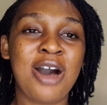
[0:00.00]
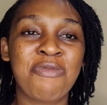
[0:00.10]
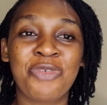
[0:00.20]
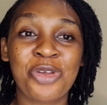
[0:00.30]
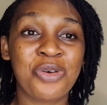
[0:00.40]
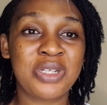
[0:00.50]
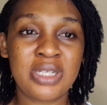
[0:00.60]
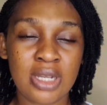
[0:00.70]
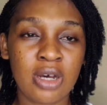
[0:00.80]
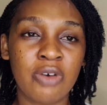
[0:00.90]
for
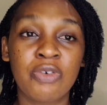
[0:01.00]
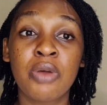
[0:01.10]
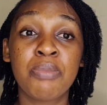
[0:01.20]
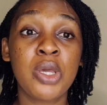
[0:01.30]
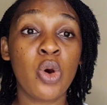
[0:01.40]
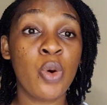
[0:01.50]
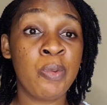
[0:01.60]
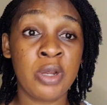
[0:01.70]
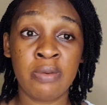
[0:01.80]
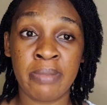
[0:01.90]
yourself. Be
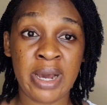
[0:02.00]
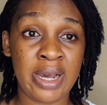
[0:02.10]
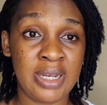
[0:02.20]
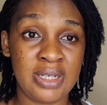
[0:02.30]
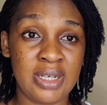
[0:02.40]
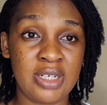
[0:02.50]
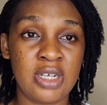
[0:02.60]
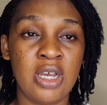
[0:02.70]
open-minded.